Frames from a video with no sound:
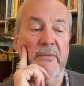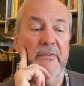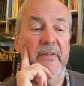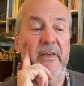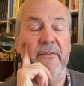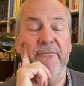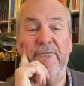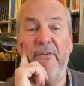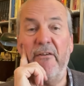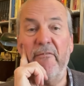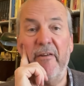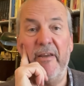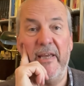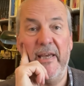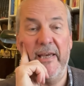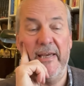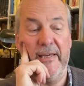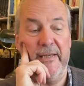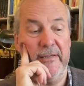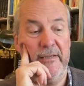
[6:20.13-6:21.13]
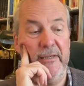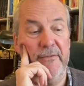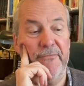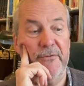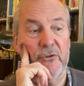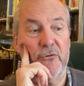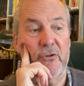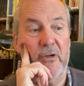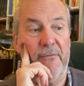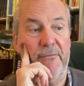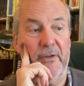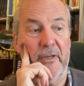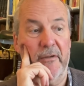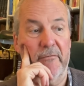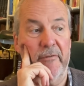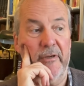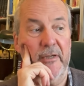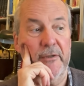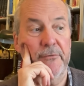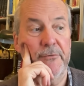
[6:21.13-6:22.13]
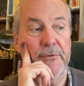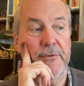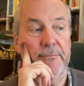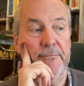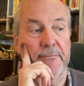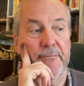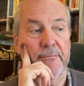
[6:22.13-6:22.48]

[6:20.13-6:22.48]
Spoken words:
they're very handy for travelling around,